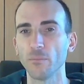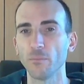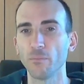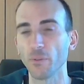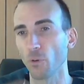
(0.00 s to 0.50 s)

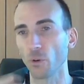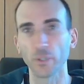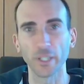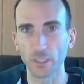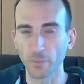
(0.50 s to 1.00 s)
before it
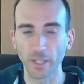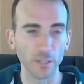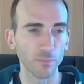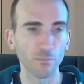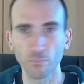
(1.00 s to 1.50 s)
needs to
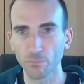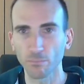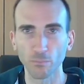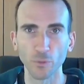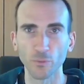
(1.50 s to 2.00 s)
be
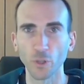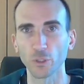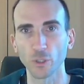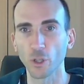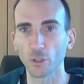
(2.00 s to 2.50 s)
moved on
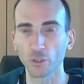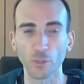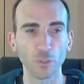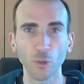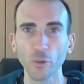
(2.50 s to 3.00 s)
to
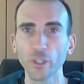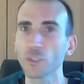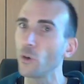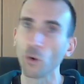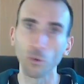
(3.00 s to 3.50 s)
long-term
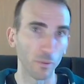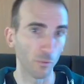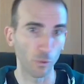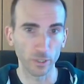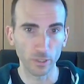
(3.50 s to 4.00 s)
storage or
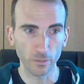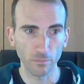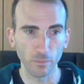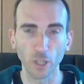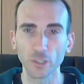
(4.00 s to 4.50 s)
before it's
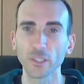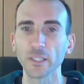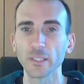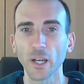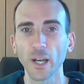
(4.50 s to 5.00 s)
lost
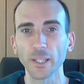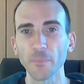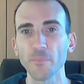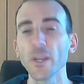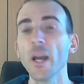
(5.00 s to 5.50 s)
entirely?
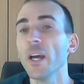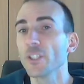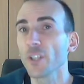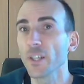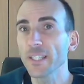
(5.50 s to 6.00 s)

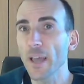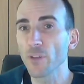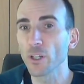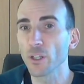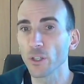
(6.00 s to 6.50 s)
So let's have
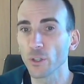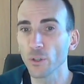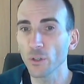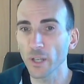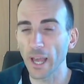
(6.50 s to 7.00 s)
a
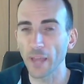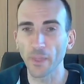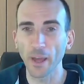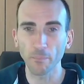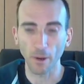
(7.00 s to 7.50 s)
look at
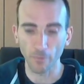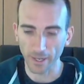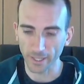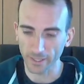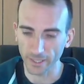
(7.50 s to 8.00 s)
that by
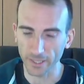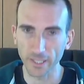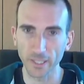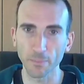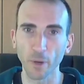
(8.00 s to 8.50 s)
running this
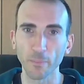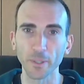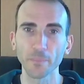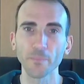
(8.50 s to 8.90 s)
experiment.